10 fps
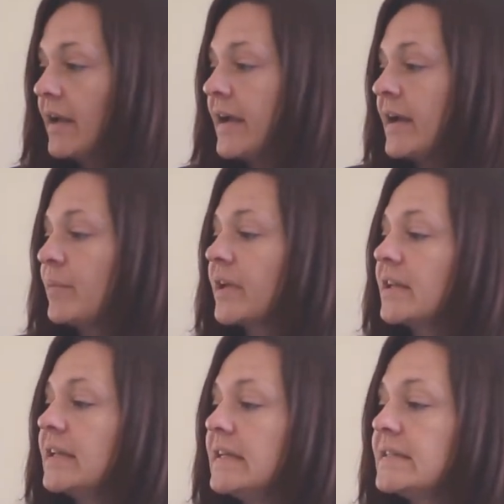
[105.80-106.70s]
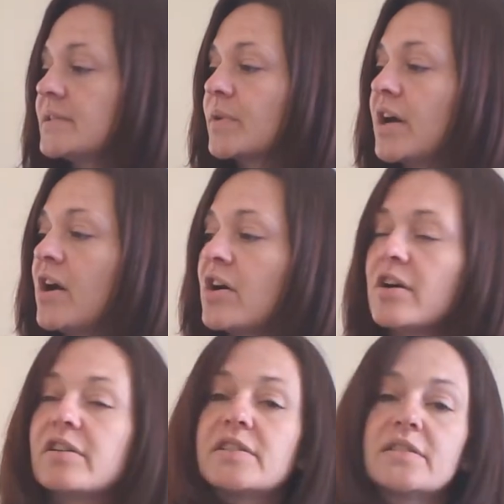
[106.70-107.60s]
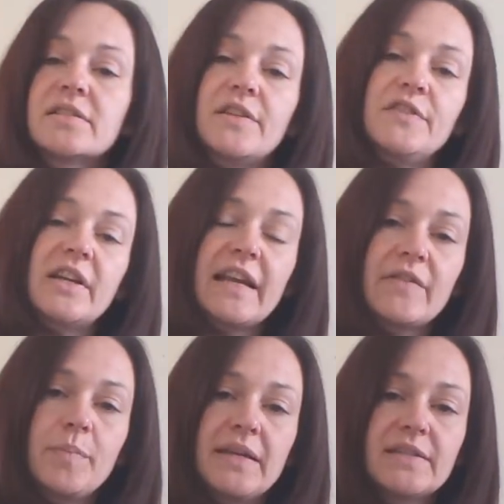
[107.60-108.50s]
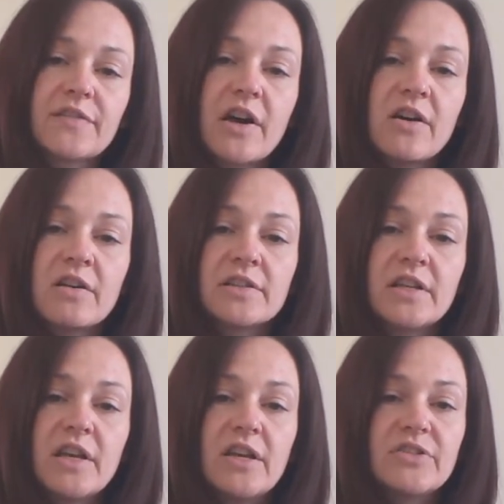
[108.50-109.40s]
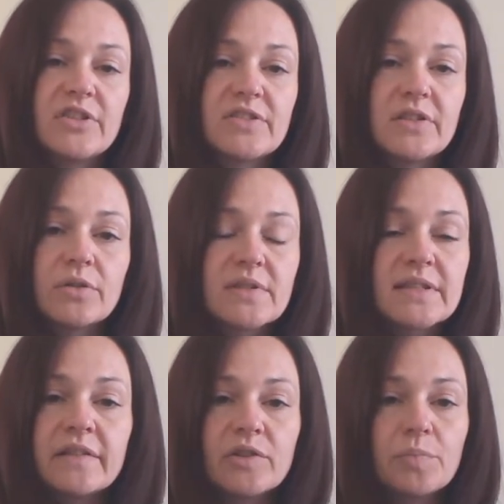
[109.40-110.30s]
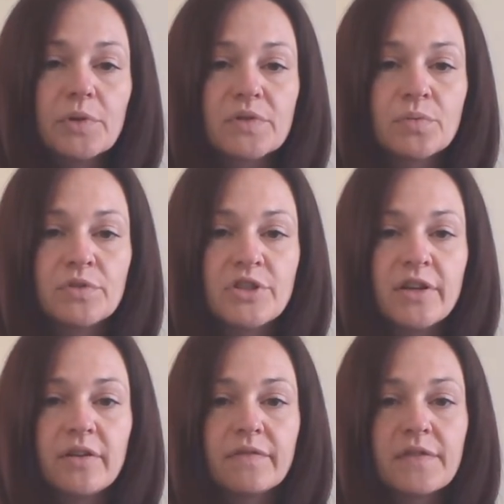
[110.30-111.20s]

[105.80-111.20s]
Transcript: and we're going to need some card. So if you don't have a piece of card, just an old cereal box will do.